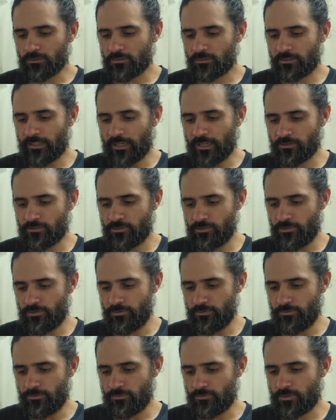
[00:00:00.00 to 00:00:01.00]
stack to
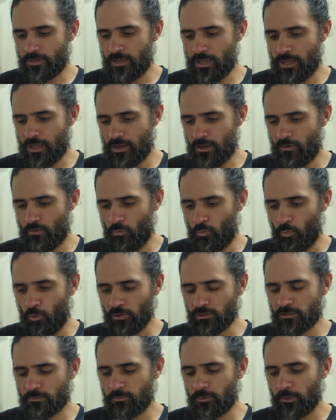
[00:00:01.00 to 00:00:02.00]
use?
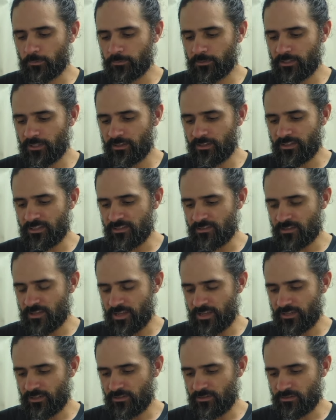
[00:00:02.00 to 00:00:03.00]
What's popular these
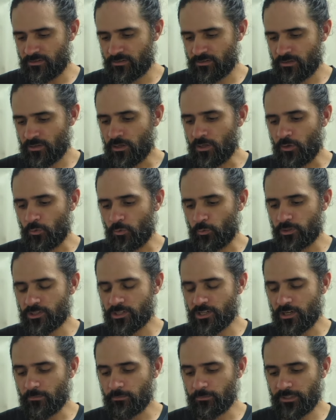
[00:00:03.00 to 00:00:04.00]
days? Which
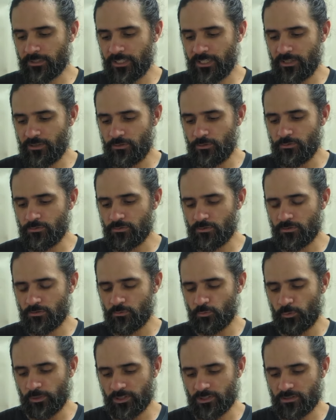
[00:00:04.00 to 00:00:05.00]
company uses
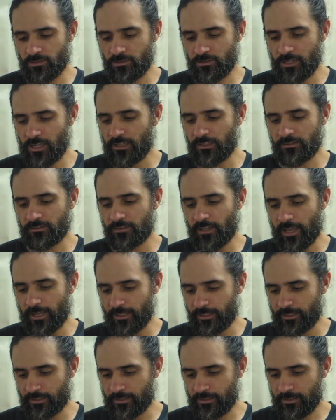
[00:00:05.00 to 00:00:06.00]
which tech
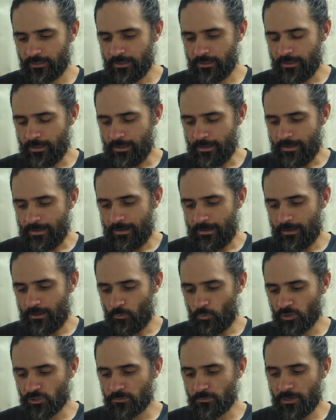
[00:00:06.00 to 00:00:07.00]
stack?
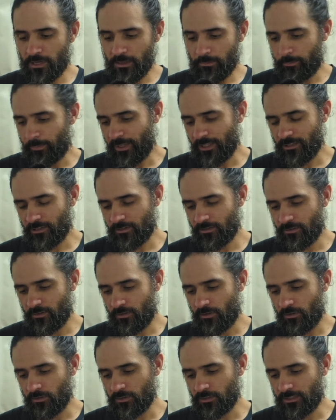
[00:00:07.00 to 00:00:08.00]
What's my opinion
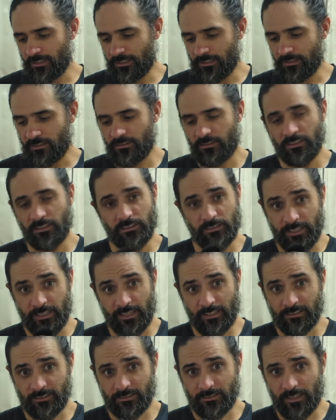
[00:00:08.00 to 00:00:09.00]
on the
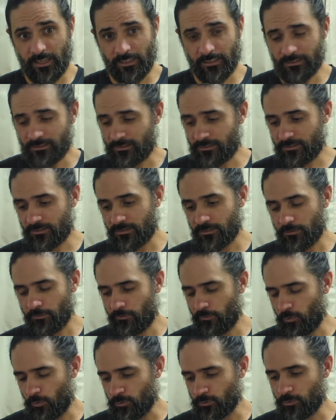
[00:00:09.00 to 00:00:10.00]
tech stacks
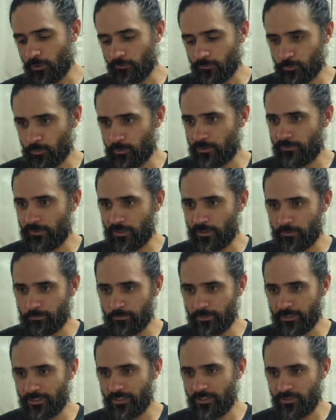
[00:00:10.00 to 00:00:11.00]
for software
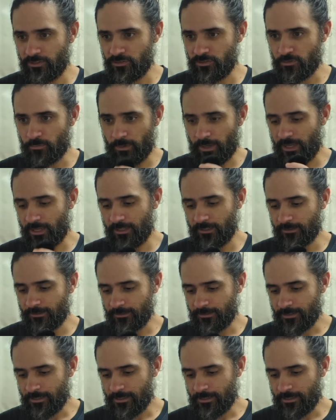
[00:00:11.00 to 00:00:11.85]
development in Japan?